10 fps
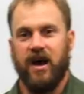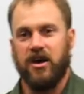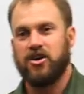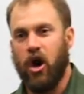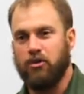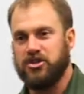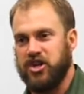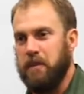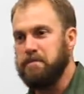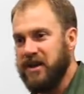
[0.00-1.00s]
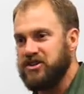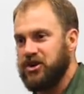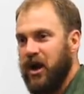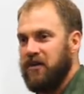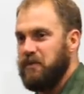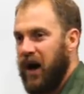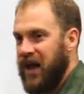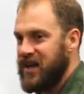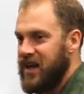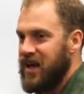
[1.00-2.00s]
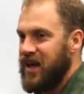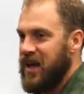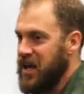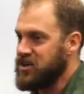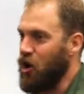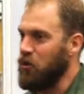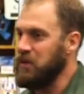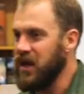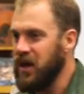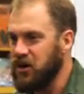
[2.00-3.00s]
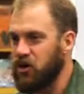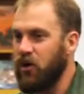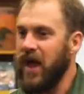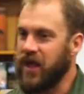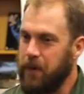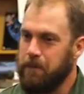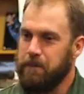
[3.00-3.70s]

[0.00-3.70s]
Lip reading: a coach, a mentor of mine, he told me, Greg,